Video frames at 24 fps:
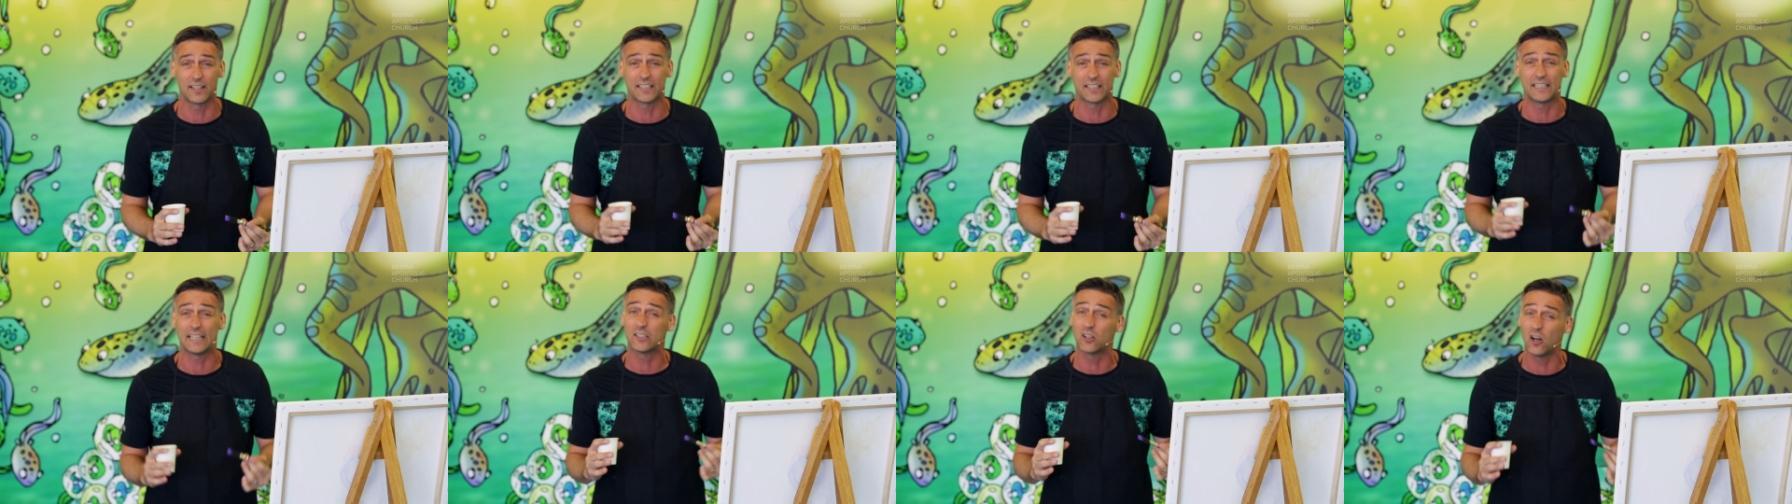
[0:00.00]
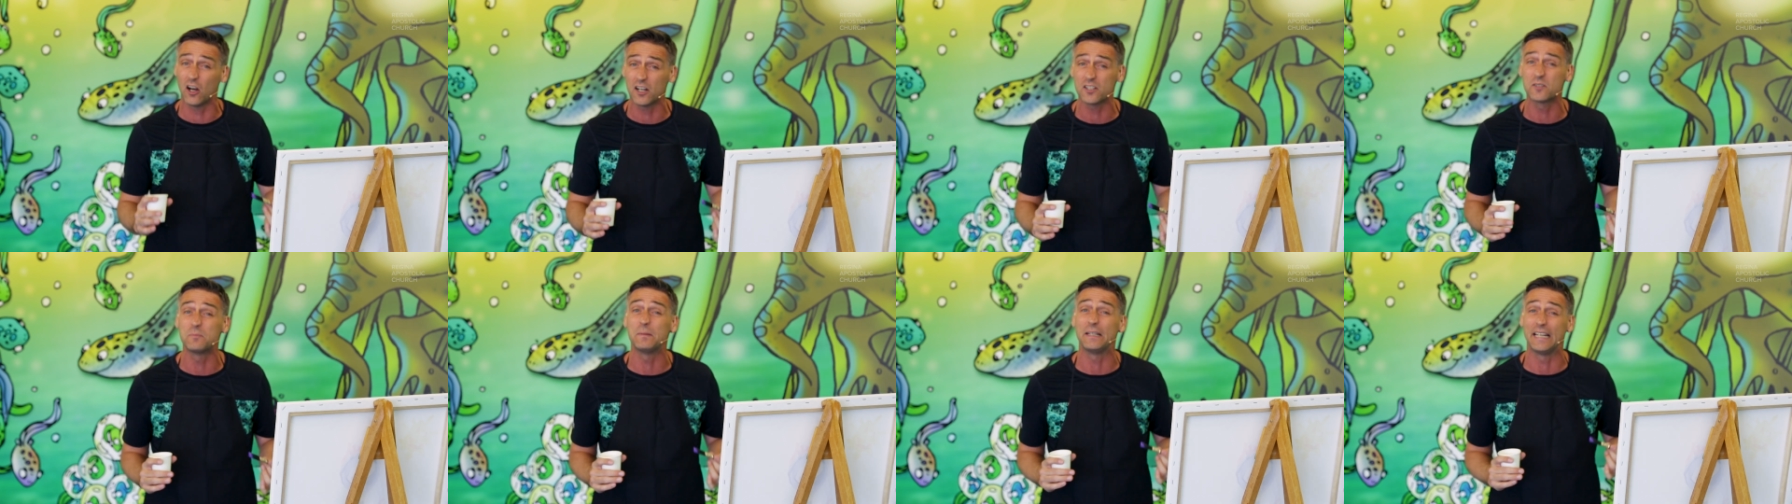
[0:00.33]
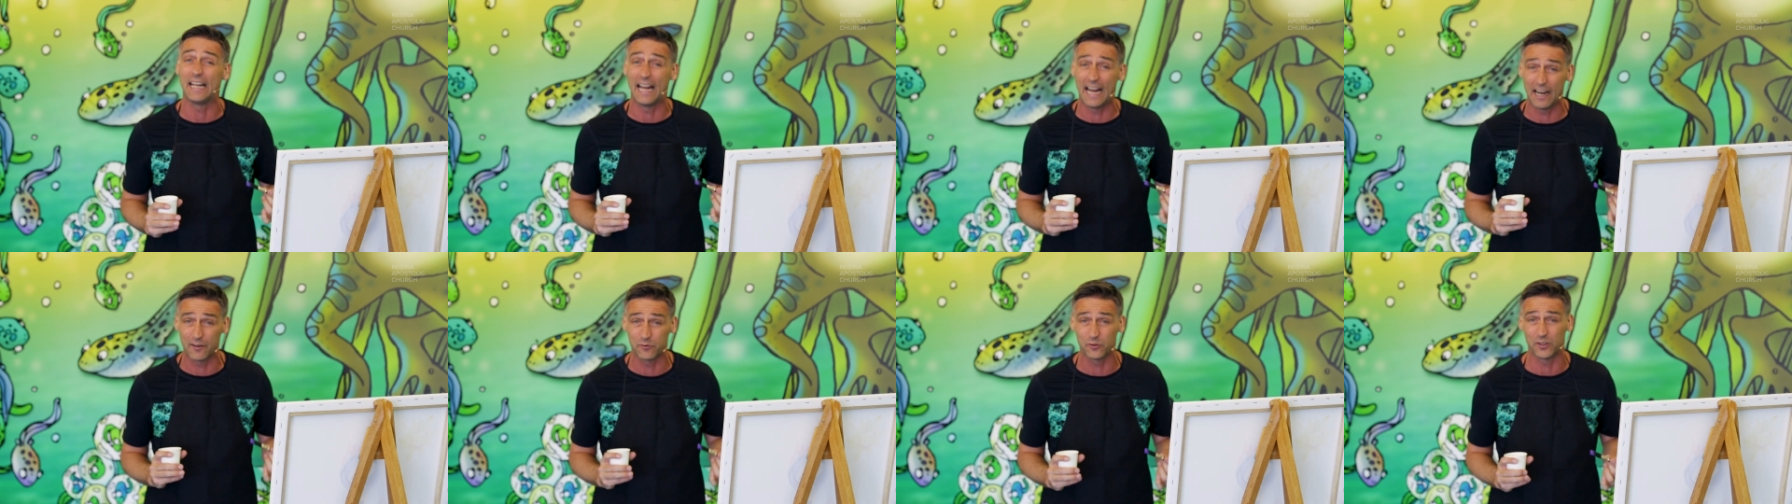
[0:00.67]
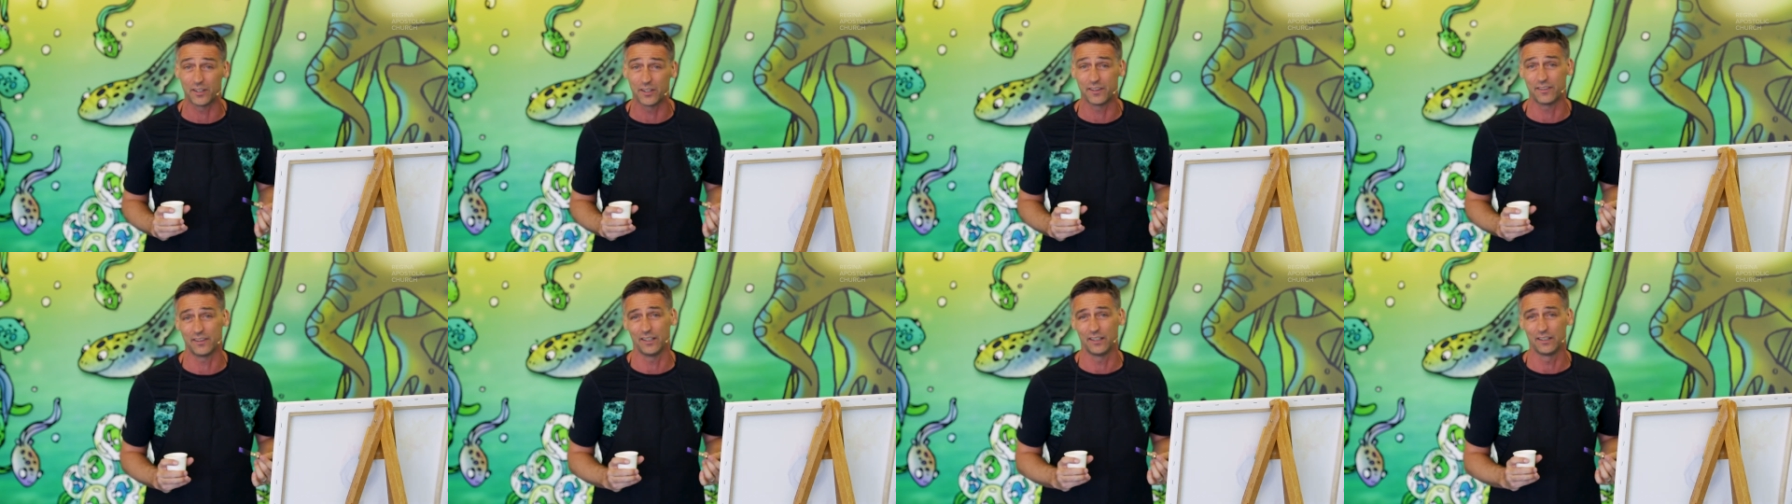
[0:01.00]
Like, it cost me
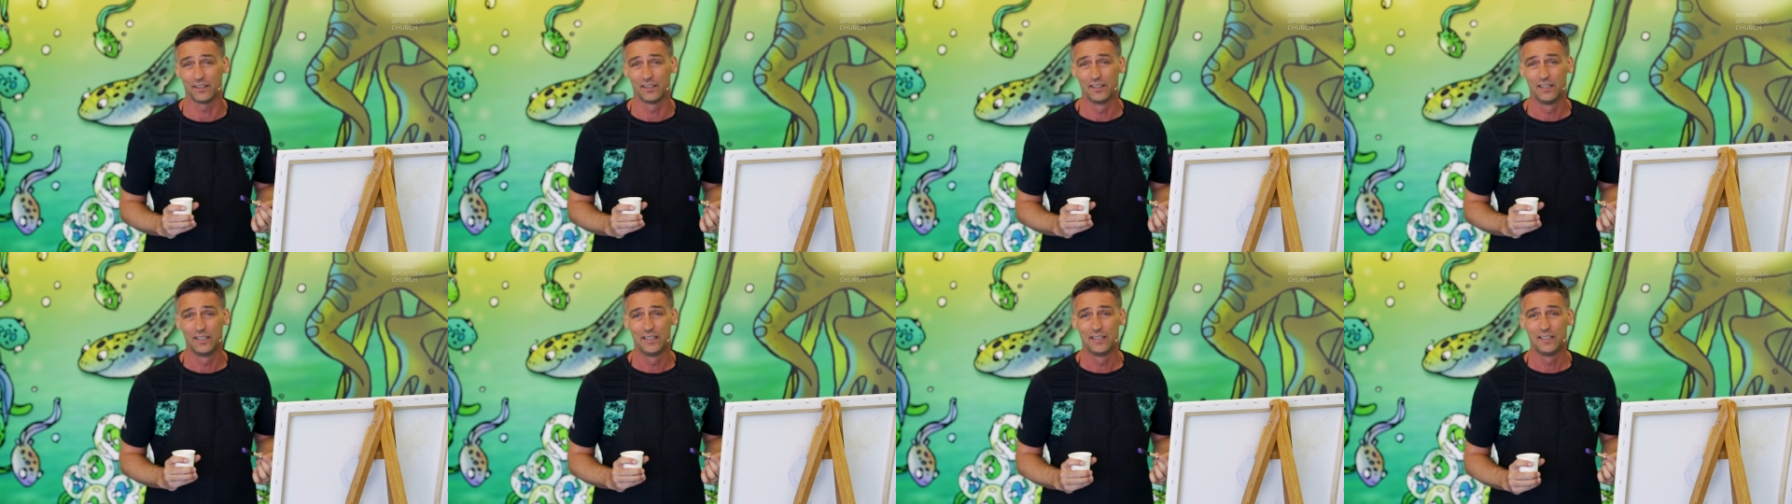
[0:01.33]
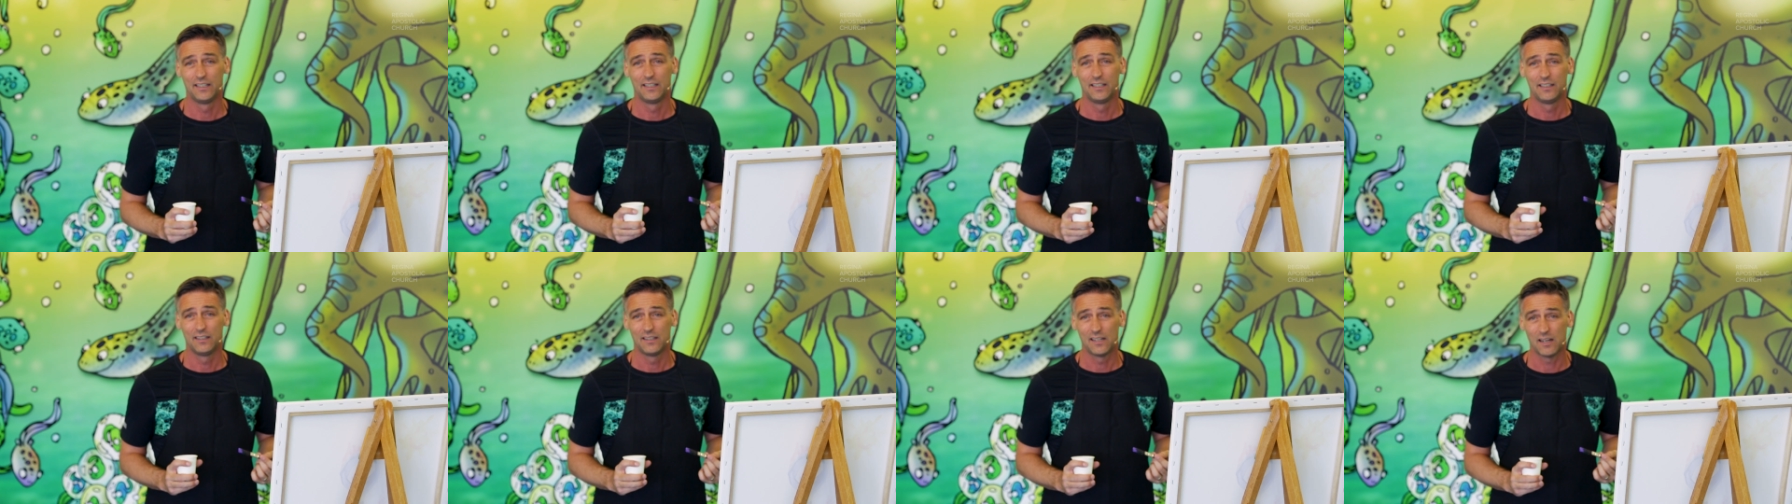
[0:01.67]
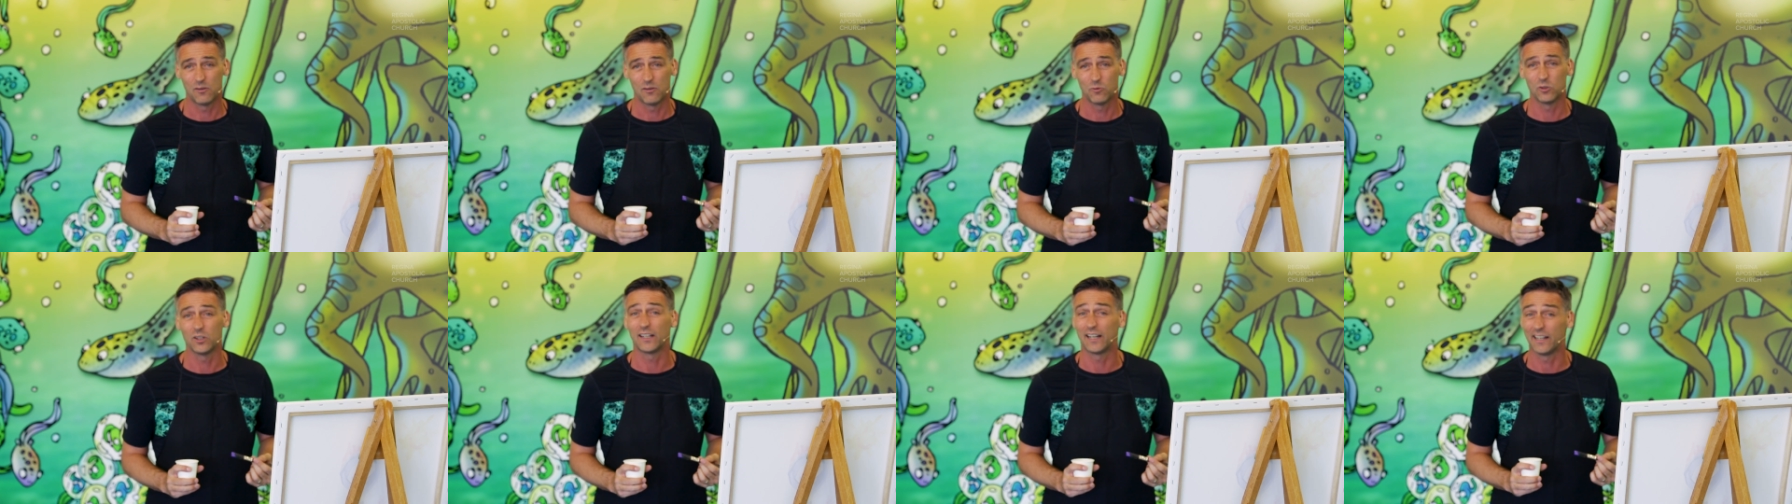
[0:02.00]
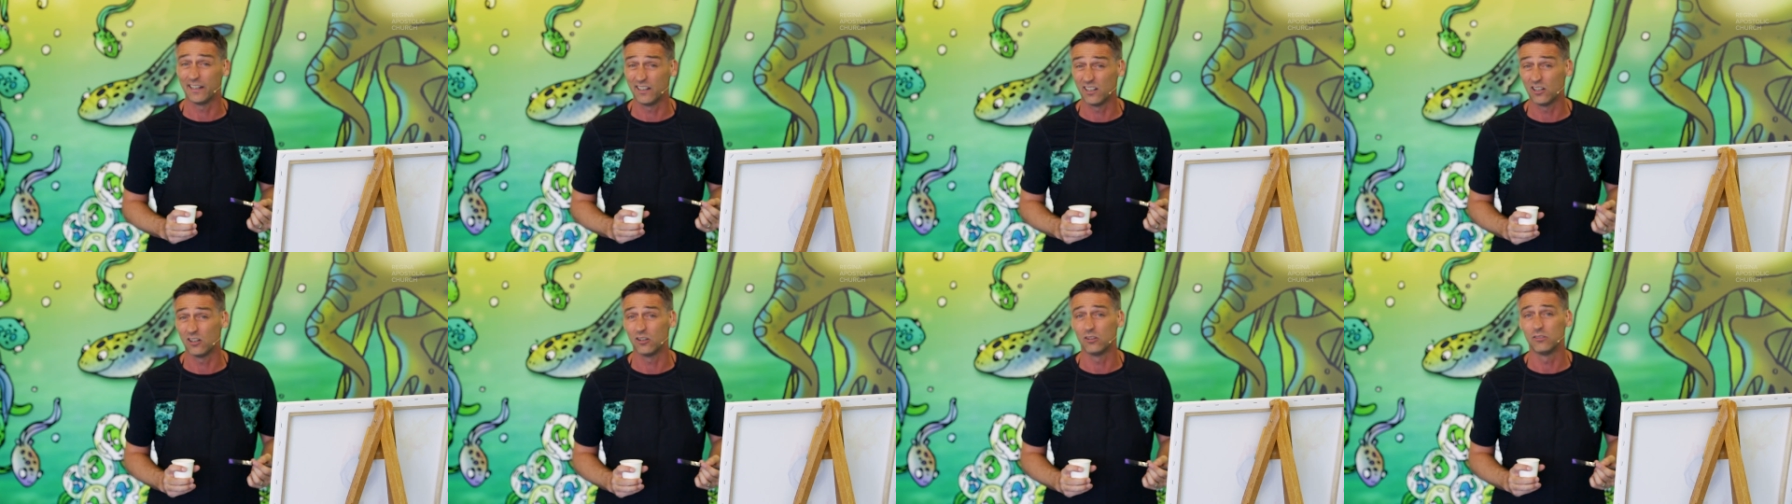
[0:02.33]
everything. And we're like, I
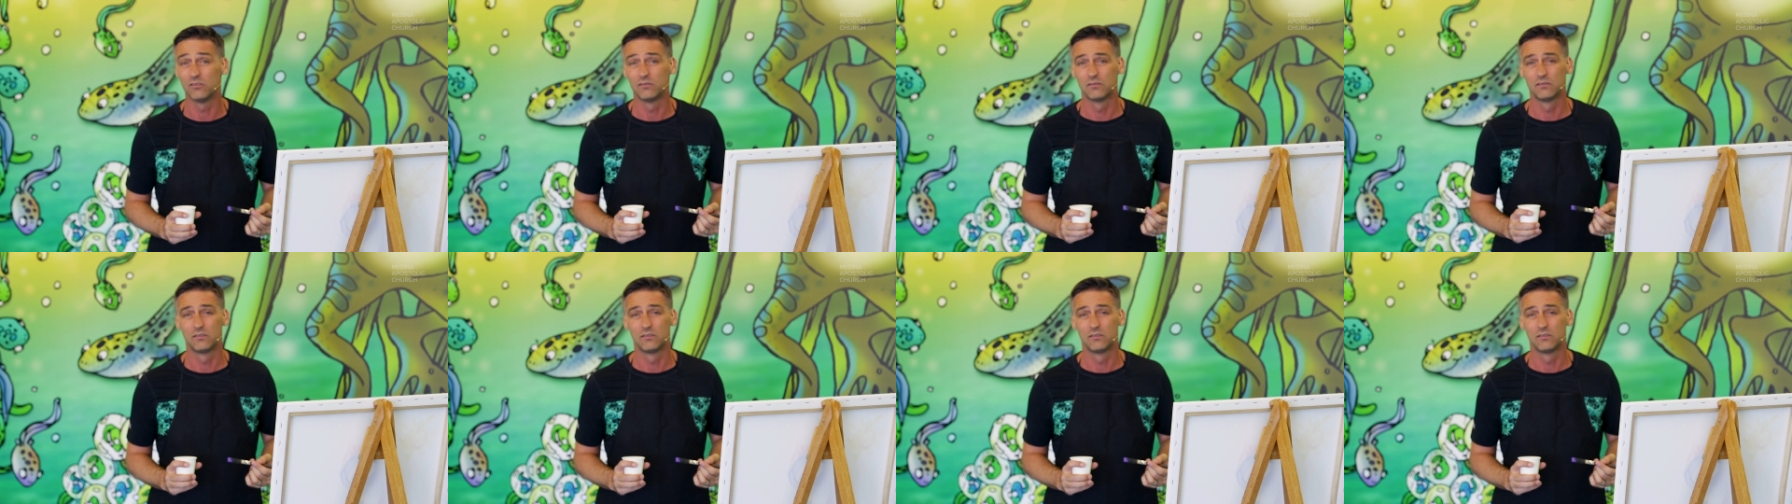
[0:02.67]
know.